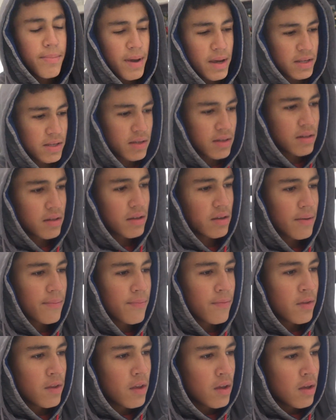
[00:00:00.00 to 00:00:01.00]
basically
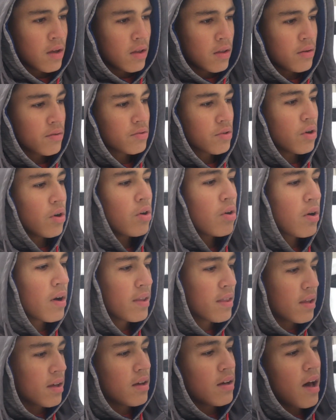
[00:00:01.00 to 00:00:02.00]
there was a hole
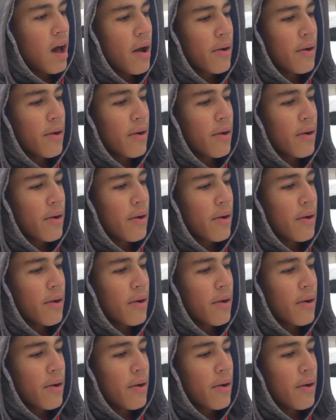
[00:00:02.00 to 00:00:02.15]
on the